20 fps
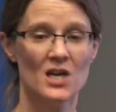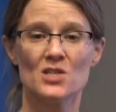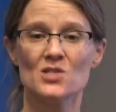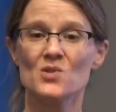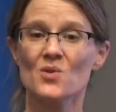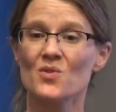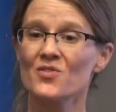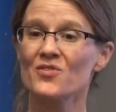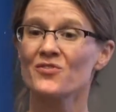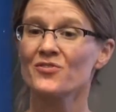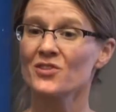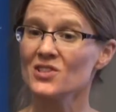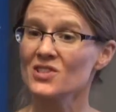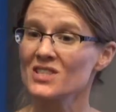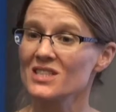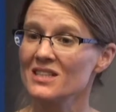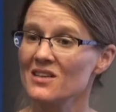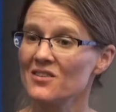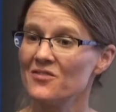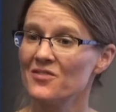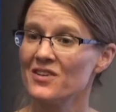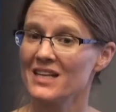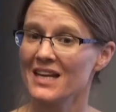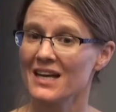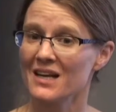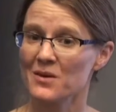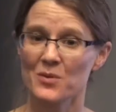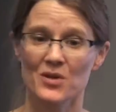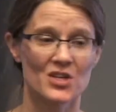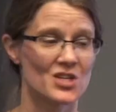So the first little
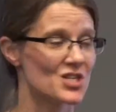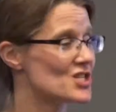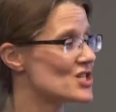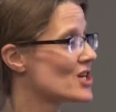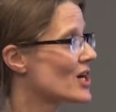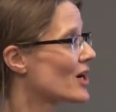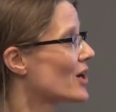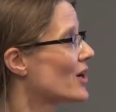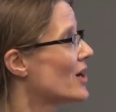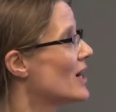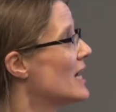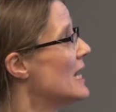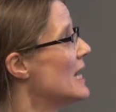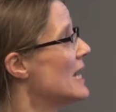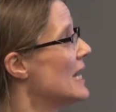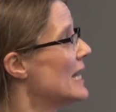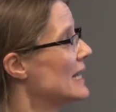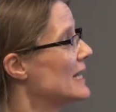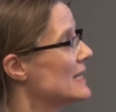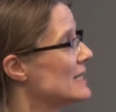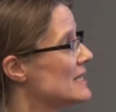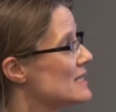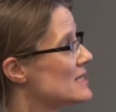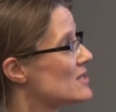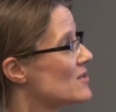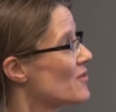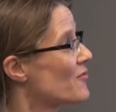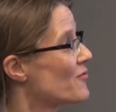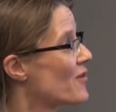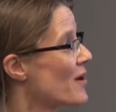vignette I'm going to share
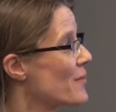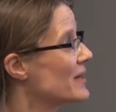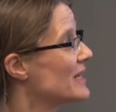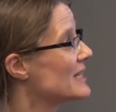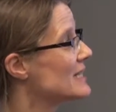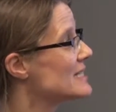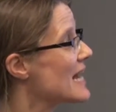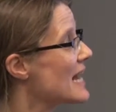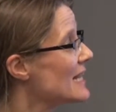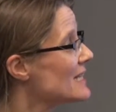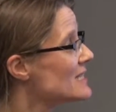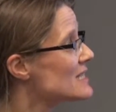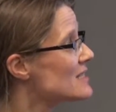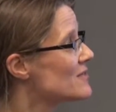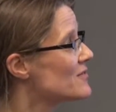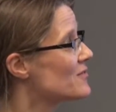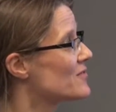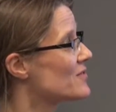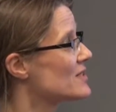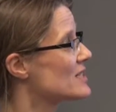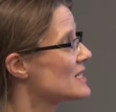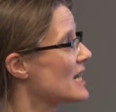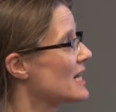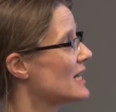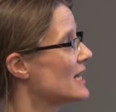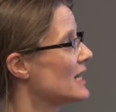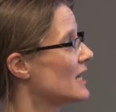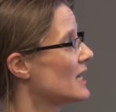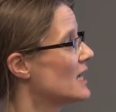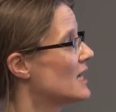is from an intensive
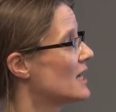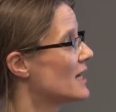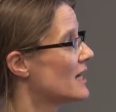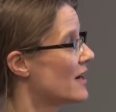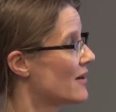study